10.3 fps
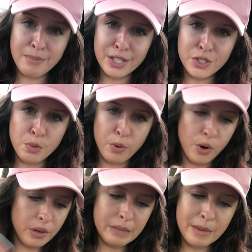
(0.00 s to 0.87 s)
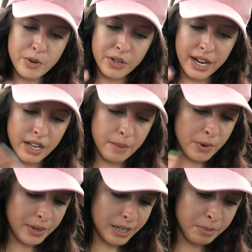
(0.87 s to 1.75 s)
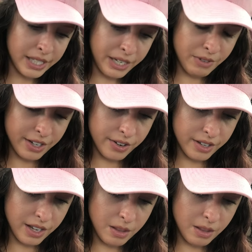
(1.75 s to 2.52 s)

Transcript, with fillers: up like super early. Maybe you're getting up, going on a plane really early